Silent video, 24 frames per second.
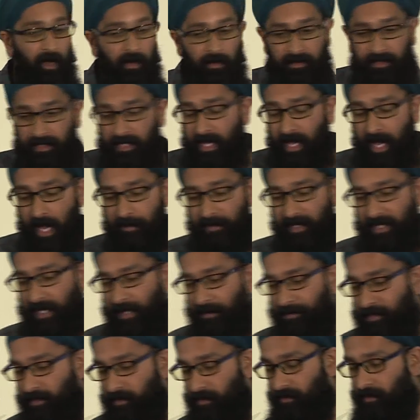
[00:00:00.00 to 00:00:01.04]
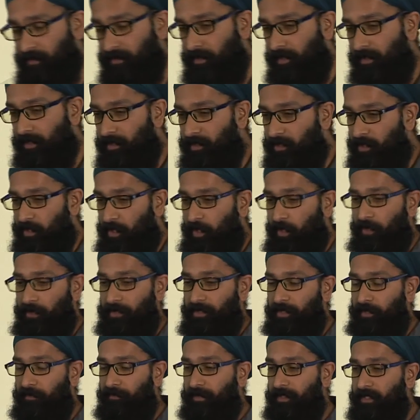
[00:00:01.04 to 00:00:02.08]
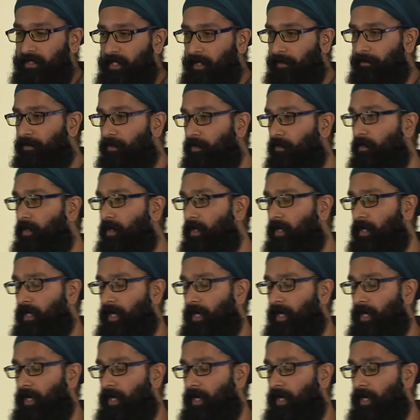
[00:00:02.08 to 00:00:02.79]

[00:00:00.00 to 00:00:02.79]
Oh, yeah, I mean, absolutely. So for example,